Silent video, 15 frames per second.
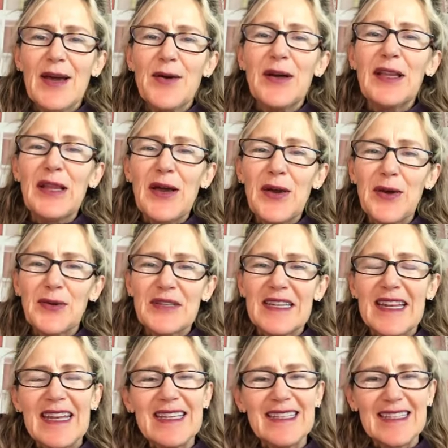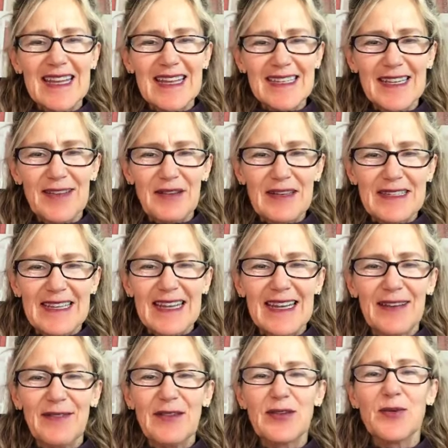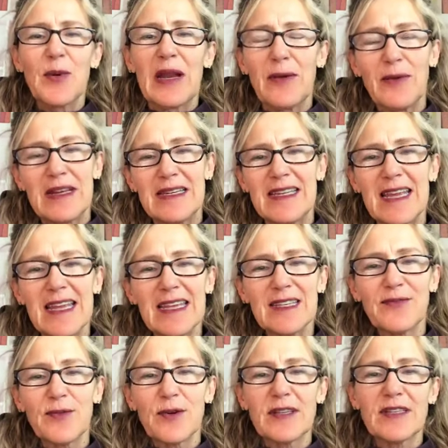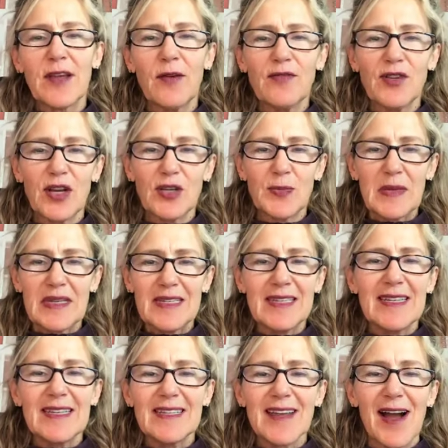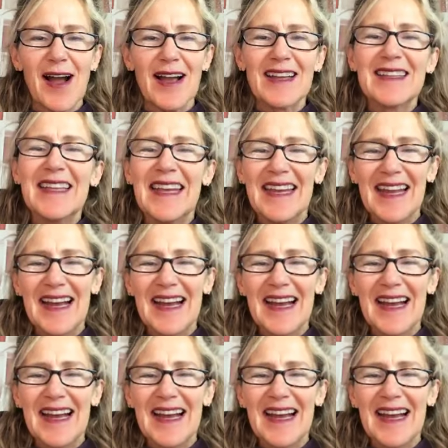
Hello, hello. Today is day 17 of the 21 days for a self-judgment detox.